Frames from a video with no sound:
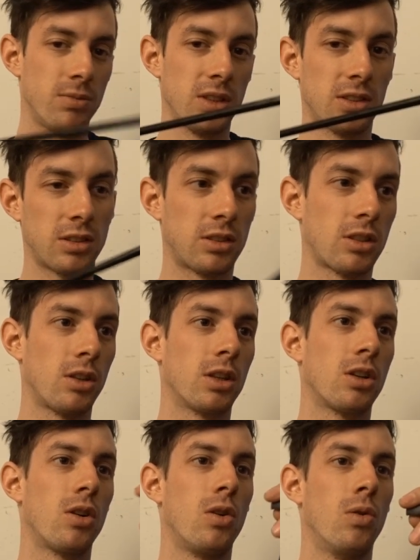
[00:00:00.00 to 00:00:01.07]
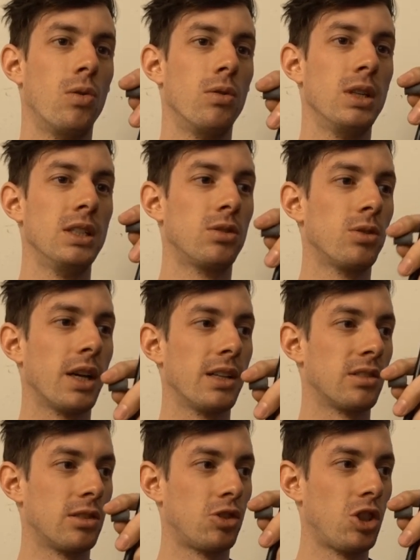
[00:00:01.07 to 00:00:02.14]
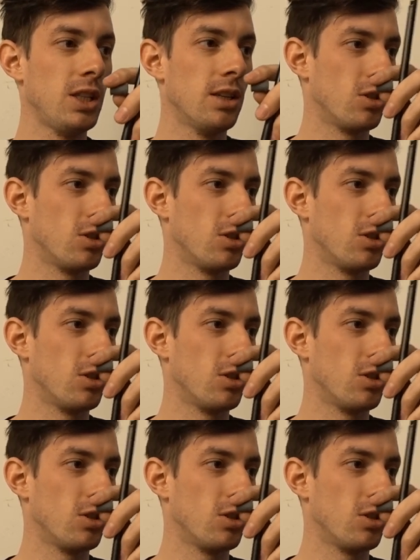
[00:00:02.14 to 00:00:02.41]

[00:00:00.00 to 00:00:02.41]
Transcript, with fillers: This is gonna go into the S S G,